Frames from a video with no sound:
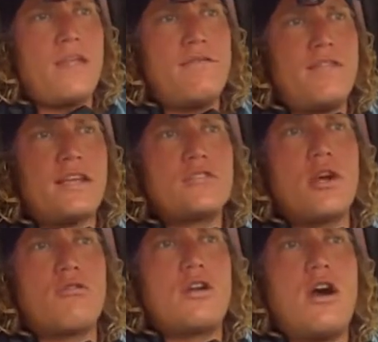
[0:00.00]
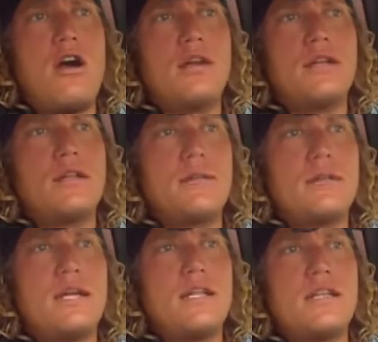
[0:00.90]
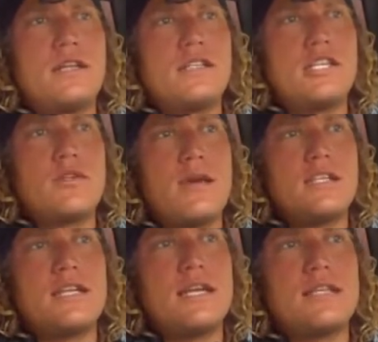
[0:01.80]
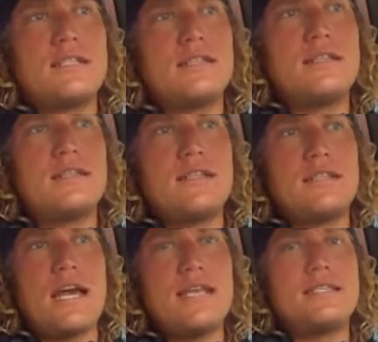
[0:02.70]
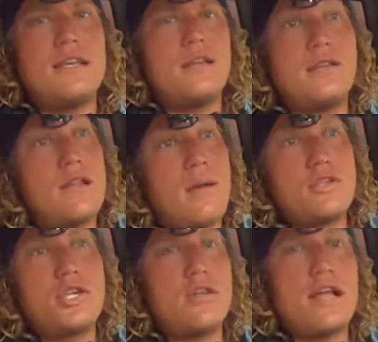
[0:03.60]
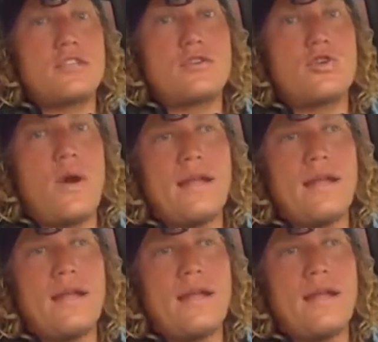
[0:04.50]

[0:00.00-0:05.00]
things go wrong and the situation gets dicey, I'm sure that's quite